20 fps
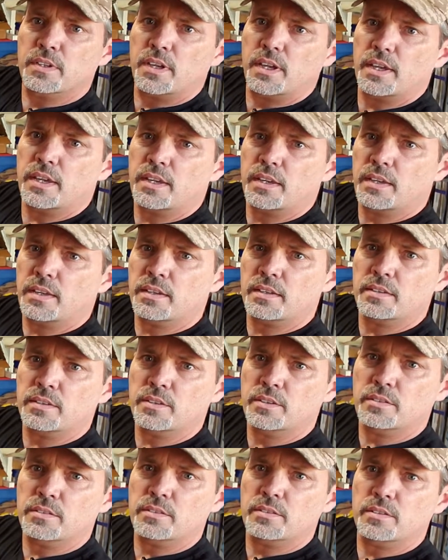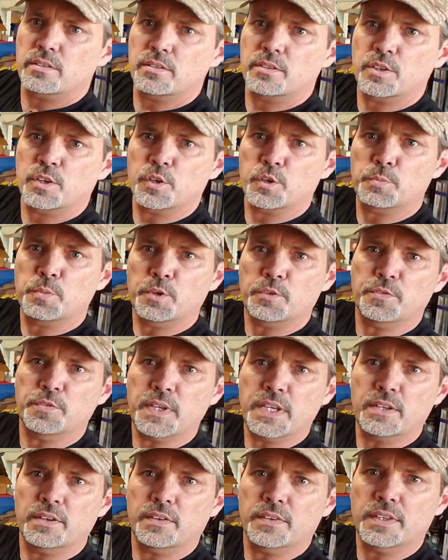and you're going to put
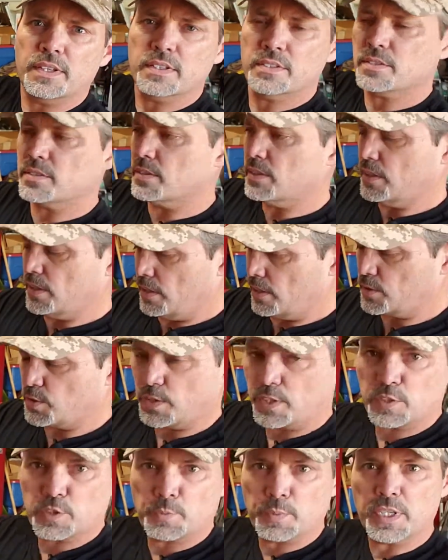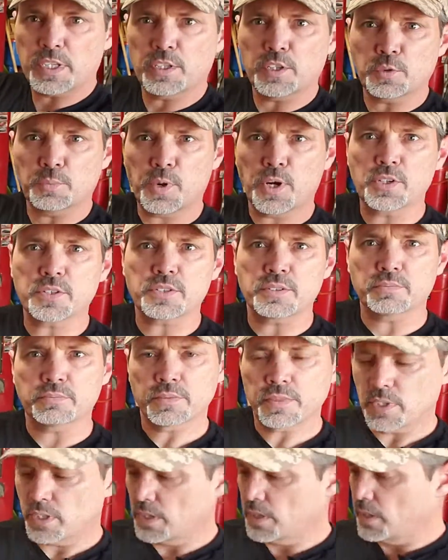feet on this. So it's going to be a little person.
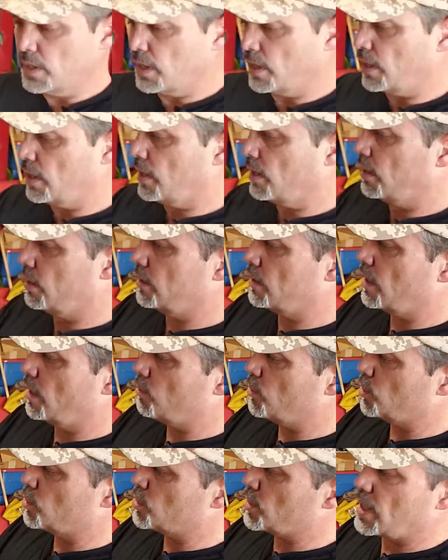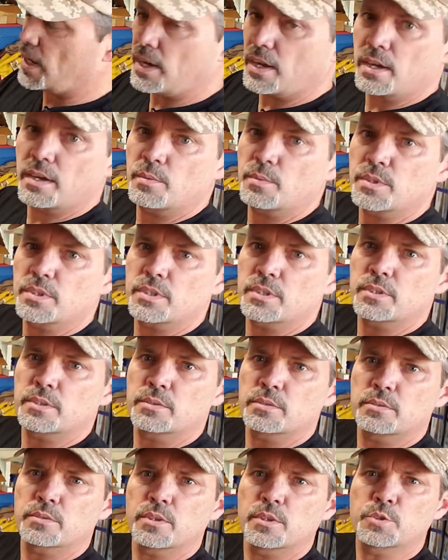And I'm going to try with a
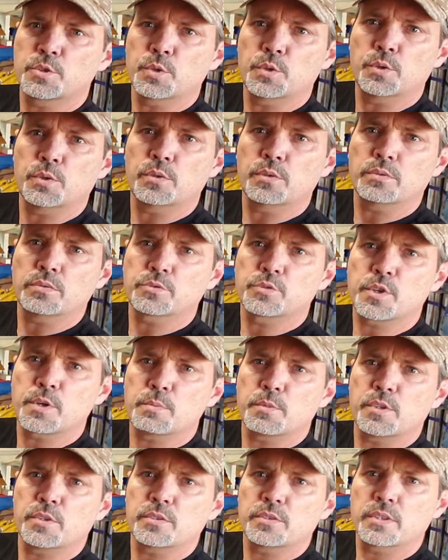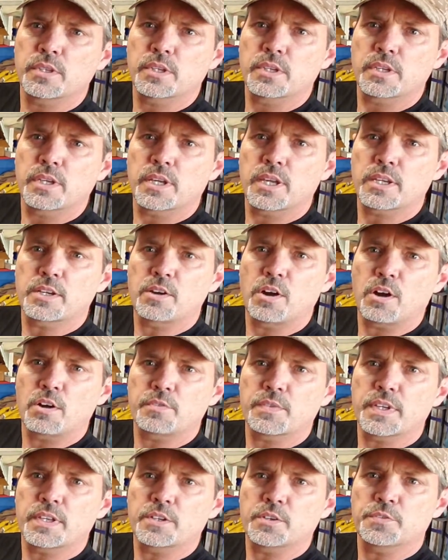tool, Dremel, and
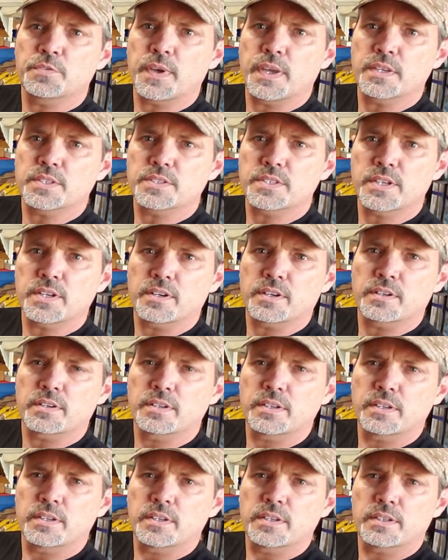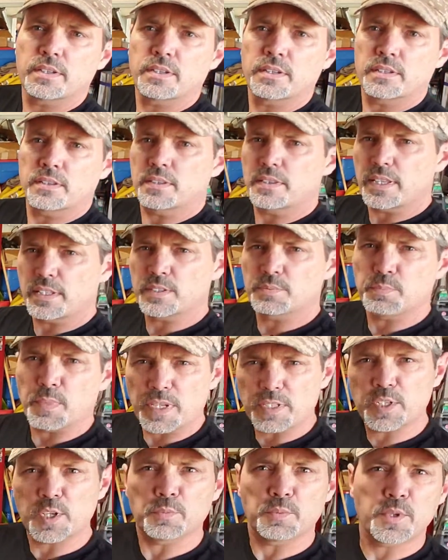carve in a face here. And that's
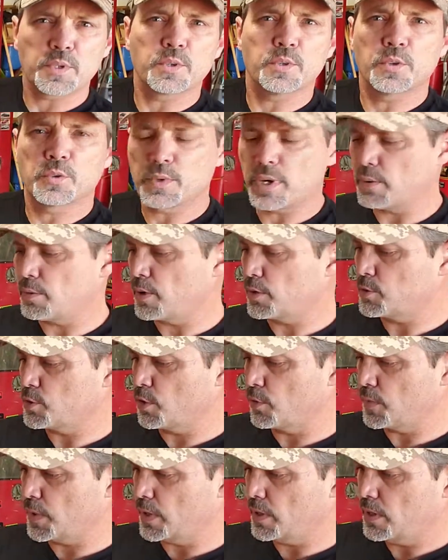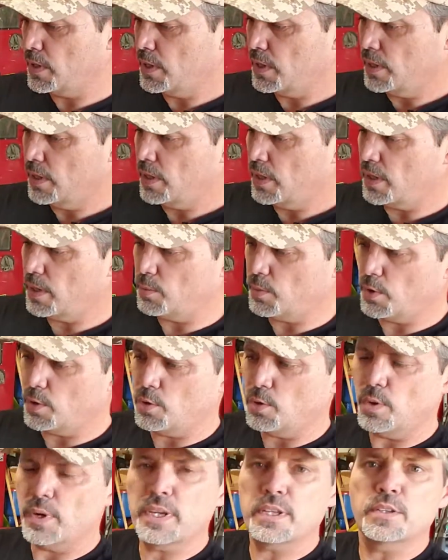my typical Rat Rod trophy. And we're going
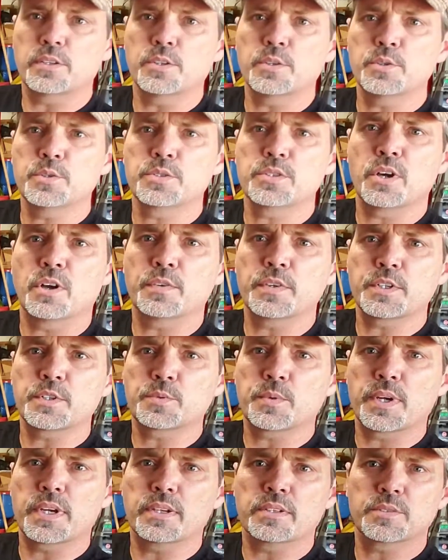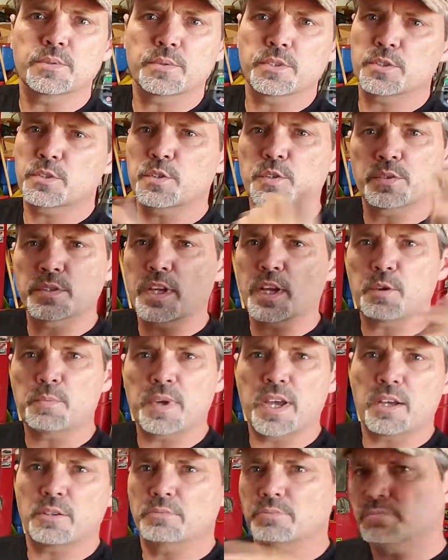to go ahead and lose all these rings. We're just going to take them
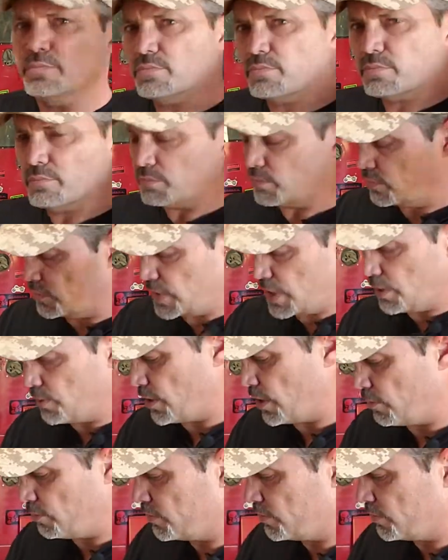out, get rid of